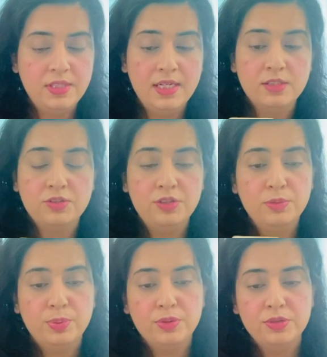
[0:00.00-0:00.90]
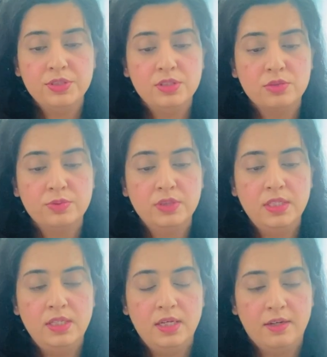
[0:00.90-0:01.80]
Yeah, so your person's
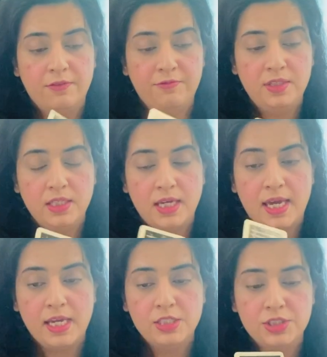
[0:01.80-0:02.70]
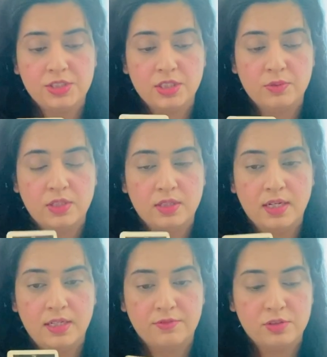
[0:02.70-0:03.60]
really uh, feeling anxious here with the
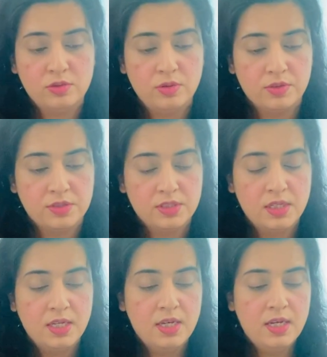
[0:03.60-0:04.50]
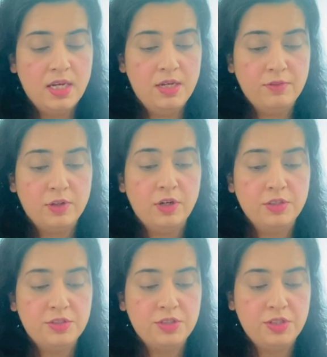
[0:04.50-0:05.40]
Nine of Swords in
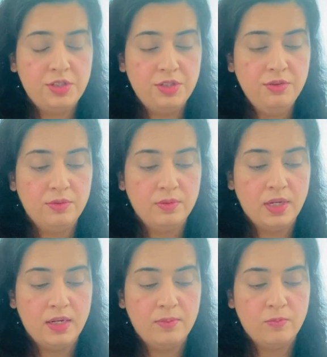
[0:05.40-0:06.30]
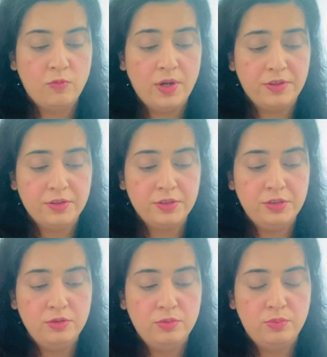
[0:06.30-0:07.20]
regards to you, um, whether
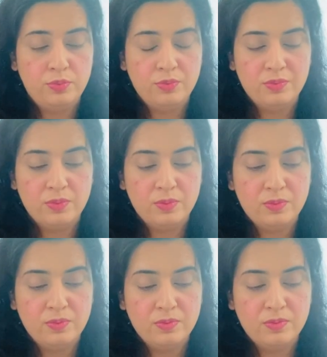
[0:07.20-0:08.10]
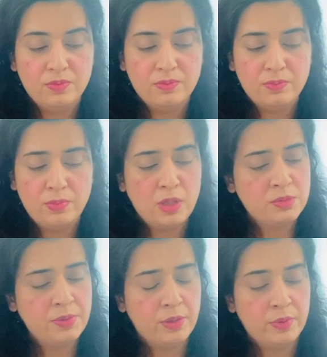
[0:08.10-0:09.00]
you
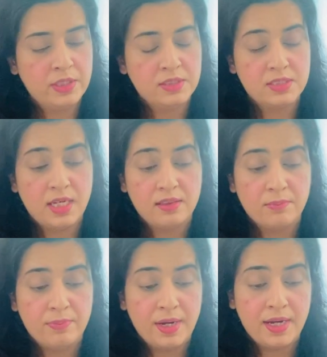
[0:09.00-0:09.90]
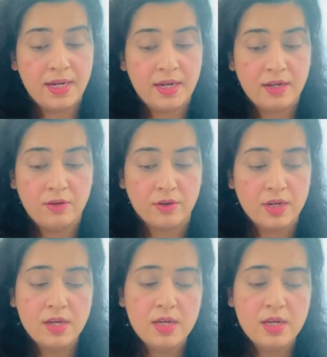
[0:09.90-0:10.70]
possibly are willing to take them back or